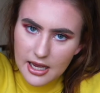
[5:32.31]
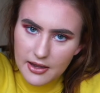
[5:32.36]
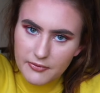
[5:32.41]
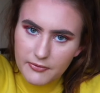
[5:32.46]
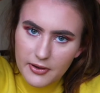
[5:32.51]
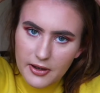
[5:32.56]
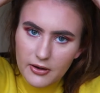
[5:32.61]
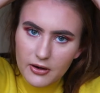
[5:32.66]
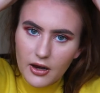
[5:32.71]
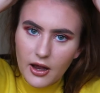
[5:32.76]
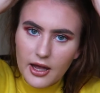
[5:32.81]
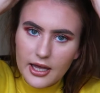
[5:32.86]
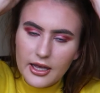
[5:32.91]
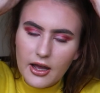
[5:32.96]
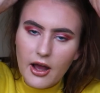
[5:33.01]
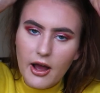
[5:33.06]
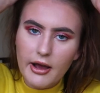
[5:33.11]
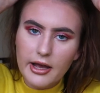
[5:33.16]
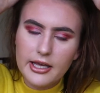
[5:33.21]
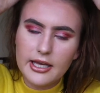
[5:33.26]
I feel
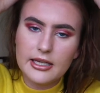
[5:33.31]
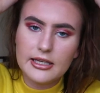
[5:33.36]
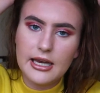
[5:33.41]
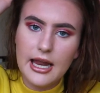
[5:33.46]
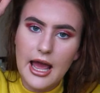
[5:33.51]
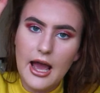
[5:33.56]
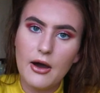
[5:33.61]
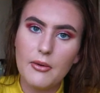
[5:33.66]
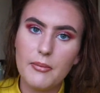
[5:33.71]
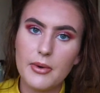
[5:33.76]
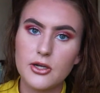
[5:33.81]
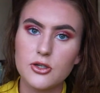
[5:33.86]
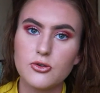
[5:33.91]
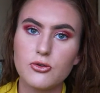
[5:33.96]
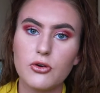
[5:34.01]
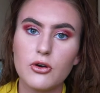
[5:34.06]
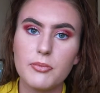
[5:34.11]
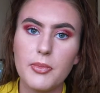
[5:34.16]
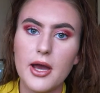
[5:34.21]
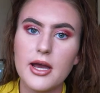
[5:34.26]
like I can let out my
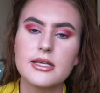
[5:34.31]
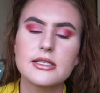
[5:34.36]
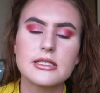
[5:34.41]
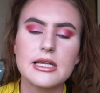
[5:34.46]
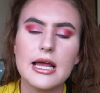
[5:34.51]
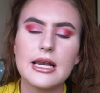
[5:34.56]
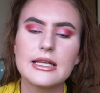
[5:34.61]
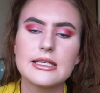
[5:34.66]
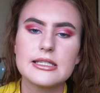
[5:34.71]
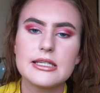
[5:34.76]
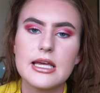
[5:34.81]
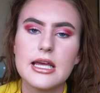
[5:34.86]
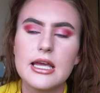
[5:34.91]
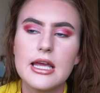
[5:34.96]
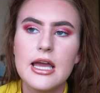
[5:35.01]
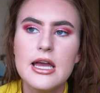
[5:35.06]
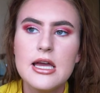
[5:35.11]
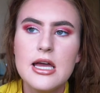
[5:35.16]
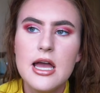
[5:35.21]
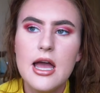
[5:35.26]
true
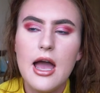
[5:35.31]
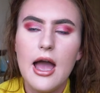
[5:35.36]
personality